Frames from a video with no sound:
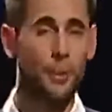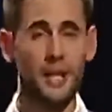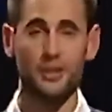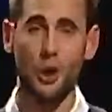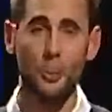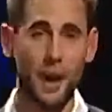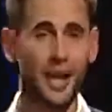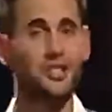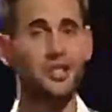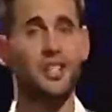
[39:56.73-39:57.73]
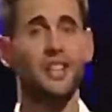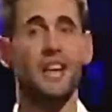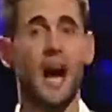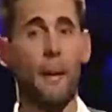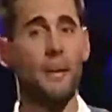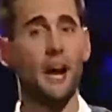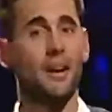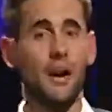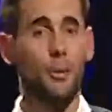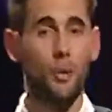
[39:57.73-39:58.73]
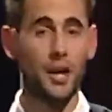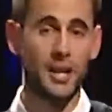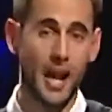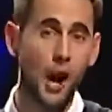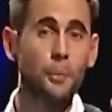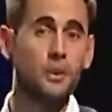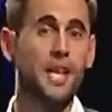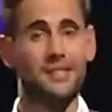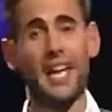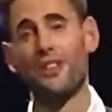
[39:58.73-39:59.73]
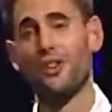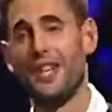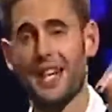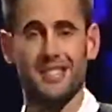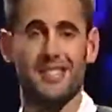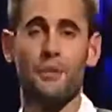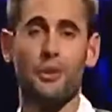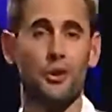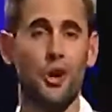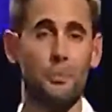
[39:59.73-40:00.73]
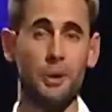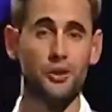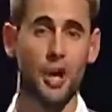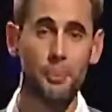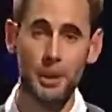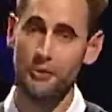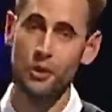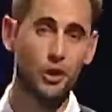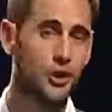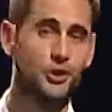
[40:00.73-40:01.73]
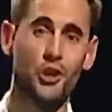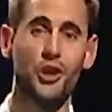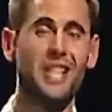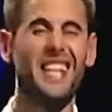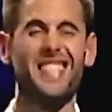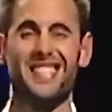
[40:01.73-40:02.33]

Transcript: that we are so passionate about wanting to help you now take your next step with God, because I believe you're on a journey